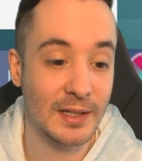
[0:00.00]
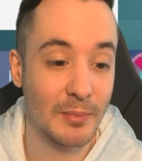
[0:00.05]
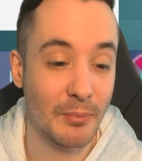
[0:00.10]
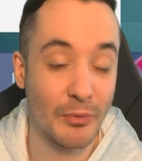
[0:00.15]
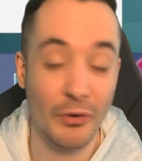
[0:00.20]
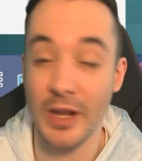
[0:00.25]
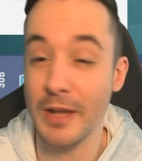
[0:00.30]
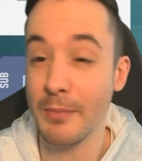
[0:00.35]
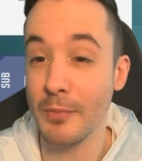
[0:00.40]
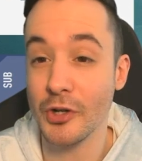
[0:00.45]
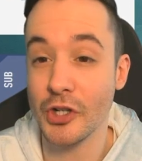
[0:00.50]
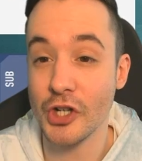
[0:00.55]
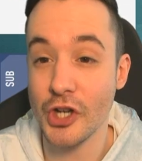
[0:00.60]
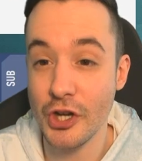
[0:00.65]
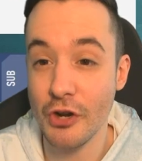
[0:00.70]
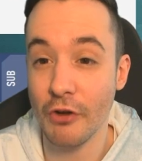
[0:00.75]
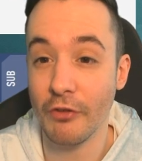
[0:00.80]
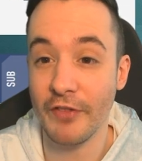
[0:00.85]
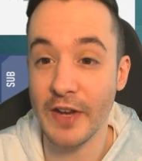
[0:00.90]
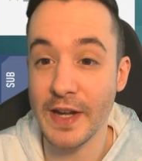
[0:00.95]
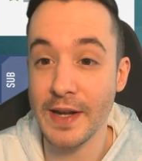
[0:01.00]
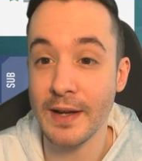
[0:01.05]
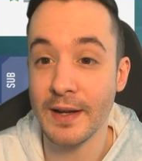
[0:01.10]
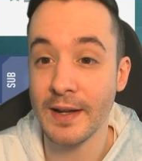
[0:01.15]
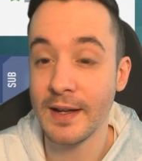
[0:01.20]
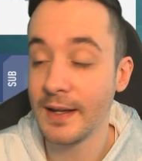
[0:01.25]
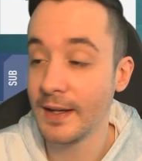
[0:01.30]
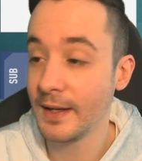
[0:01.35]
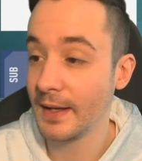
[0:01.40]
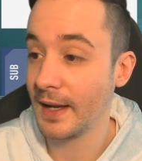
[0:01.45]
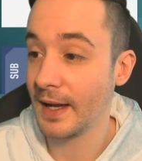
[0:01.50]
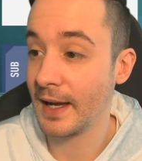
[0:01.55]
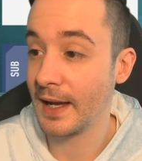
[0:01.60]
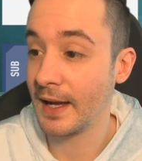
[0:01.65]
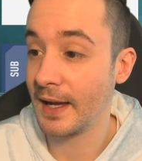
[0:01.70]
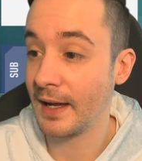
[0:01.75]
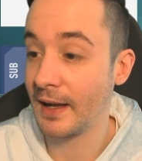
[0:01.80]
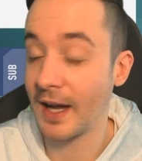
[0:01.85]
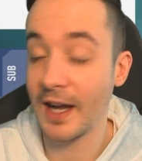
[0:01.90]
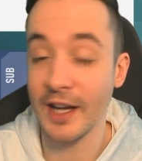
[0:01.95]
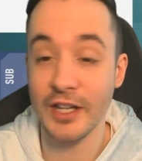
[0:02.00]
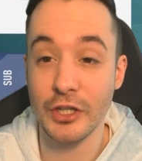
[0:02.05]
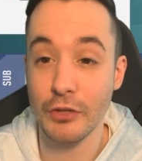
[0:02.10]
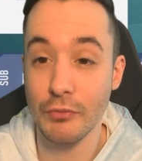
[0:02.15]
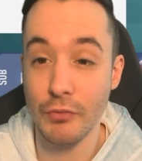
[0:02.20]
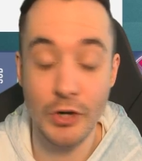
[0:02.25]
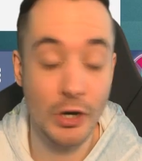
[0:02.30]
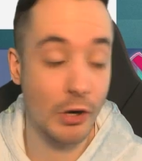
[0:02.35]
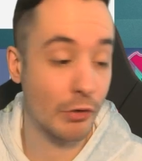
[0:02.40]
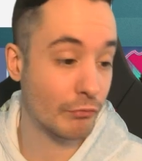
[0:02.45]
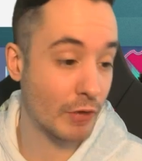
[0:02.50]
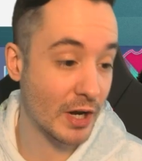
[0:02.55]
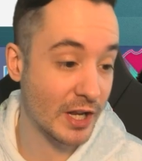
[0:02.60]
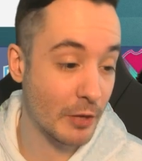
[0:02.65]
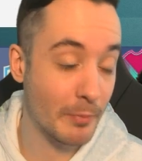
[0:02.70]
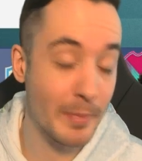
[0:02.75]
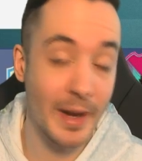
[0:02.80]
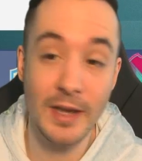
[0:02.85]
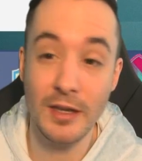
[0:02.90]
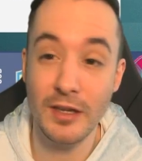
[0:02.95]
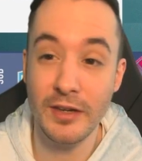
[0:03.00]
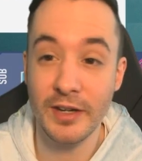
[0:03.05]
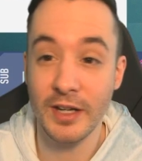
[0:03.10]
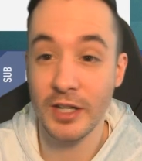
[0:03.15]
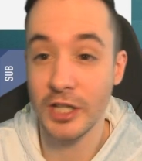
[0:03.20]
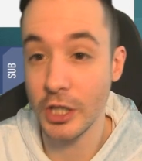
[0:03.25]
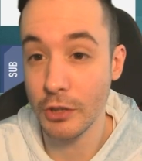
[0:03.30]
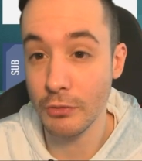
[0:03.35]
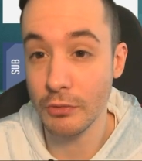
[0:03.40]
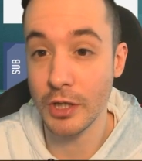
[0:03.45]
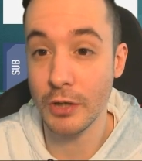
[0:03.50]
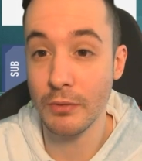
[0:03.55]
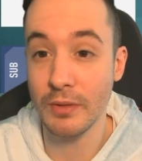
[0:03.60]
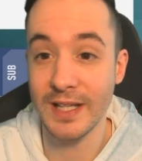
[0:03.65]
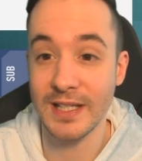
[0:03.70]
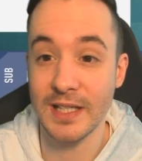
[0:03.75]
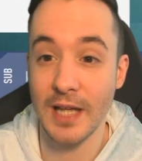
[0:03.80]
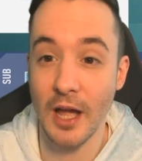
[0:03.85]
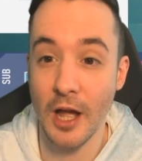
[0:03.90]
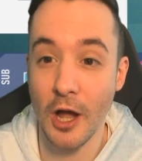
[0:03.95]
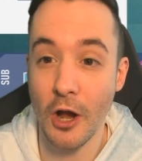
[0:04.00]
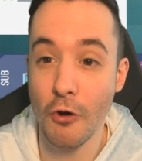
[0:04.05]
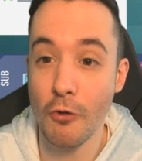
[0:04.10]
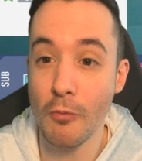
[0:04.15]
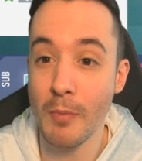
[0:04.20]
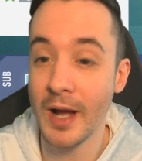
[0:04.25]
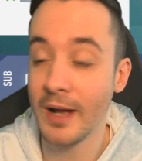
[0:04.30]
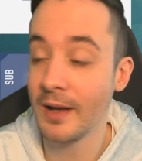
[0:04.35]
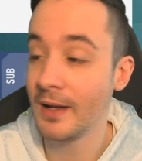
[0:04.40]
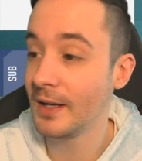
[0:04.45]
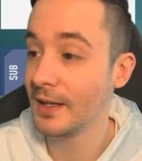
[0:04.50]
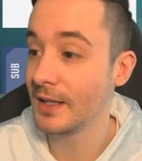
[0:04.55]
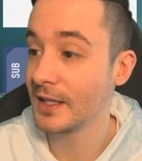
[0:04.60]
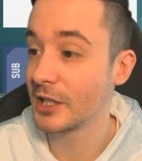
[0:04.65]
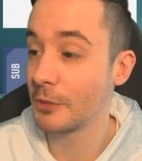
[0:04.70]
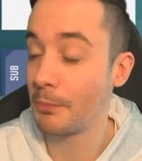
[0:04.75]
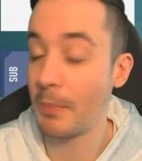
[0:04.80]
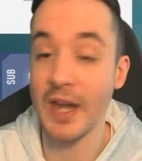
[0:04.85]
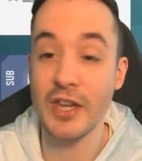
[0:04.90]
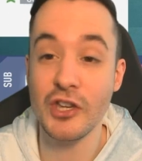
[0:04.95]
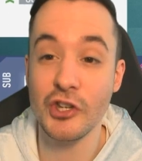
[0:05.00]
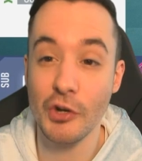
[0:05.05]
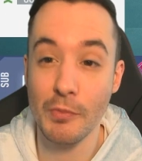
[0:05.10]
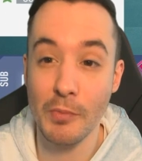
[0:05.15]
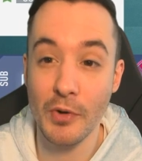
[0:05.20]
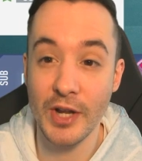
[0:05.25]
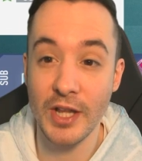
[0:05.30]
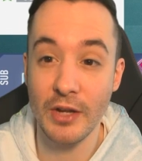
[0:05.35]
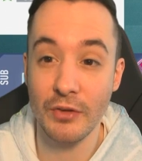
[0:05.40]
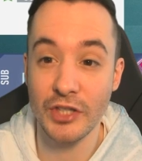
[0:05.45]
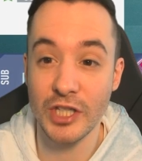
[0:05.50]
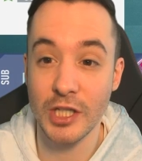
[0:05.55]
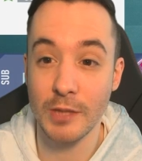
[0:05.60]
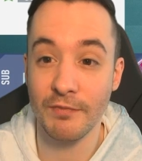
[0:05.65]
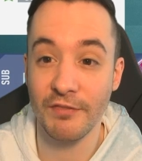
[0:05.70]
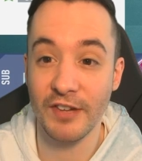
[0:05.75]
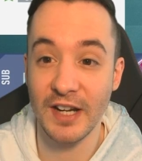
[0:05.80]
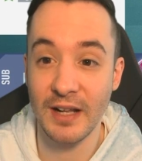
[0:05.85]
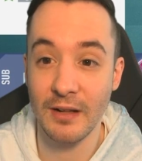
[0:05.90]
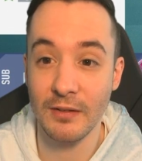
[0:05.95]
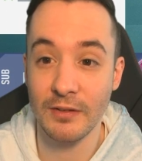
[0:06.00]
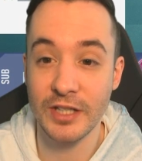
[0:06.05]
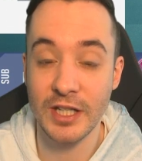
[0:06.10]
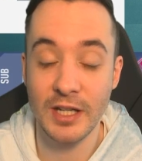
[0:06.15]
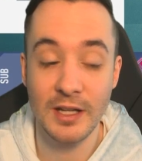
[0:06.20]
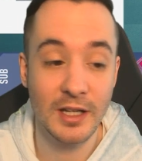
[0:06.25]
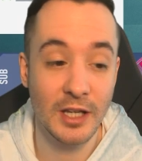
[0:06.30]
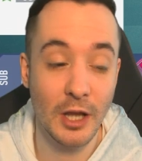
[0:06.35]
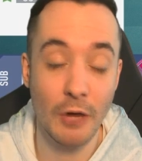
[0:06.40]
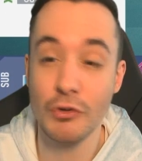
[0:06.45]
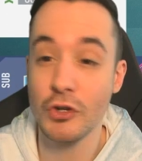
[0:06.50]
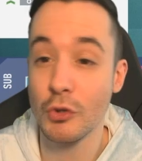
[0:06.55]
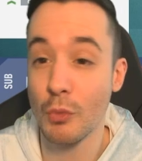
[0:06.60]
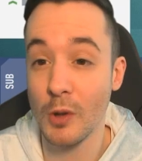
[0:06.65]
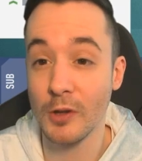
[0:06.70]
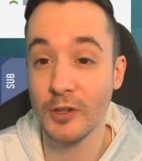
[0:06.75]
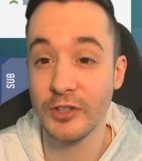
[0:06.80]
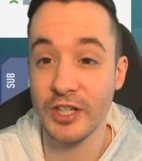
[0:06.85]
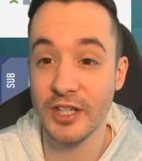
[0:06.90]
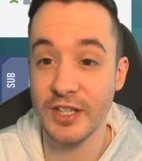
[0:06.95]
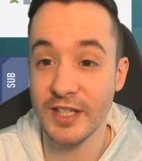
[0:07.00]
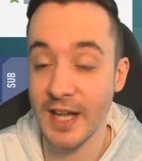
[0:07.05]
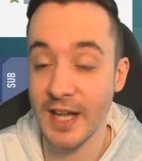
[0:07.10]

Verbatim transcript: Pretty much nothing. Uh, I do not recommend you do this at home, spend your money on something else. Go to Alton